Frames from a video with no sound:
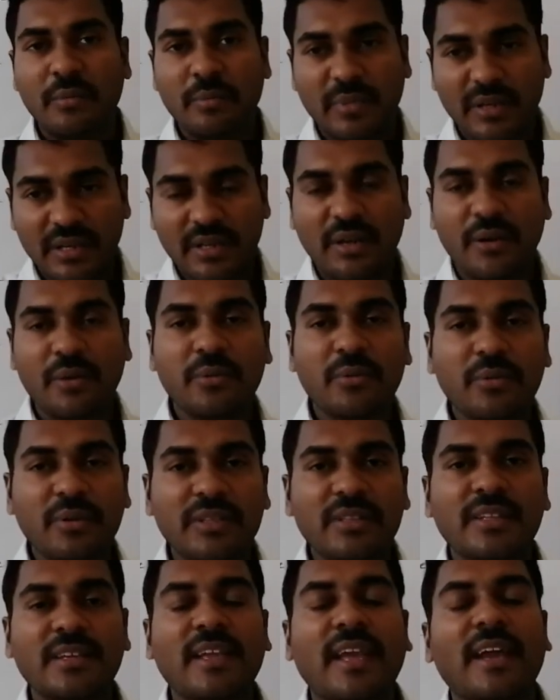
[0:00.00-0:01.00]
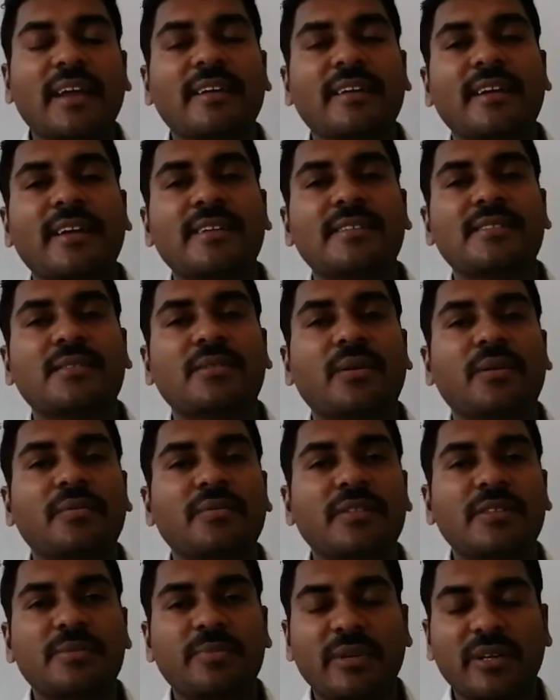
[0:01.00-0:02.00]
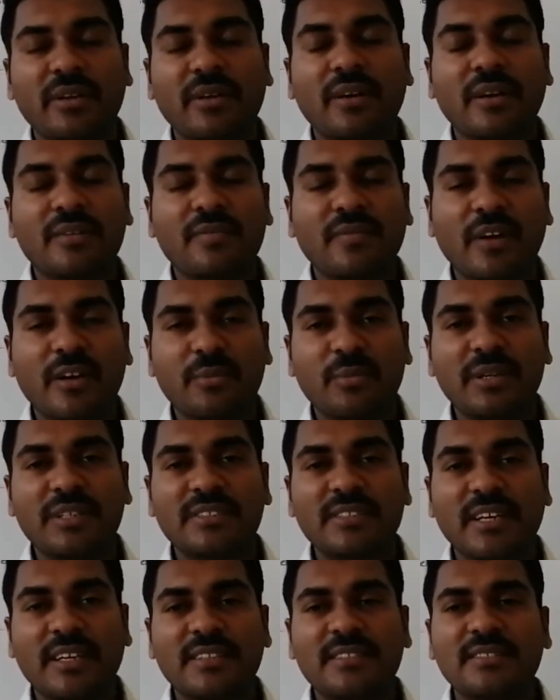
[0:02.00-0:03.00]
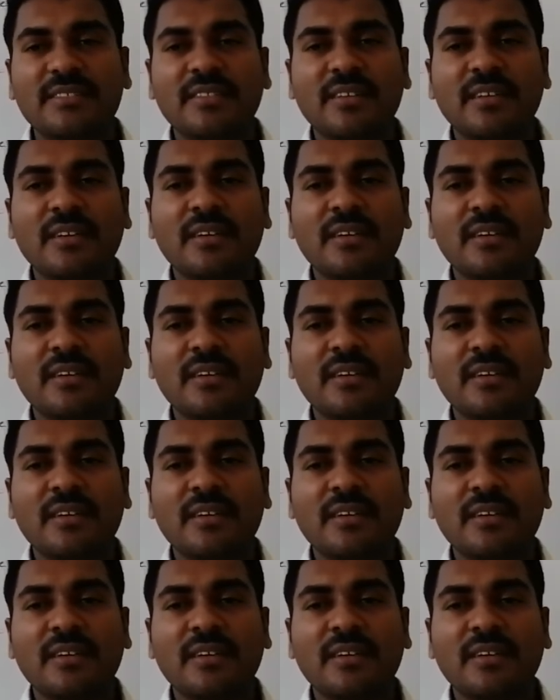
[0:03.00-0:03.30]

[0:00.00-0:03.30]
But now in the calculation of this particular formal charge,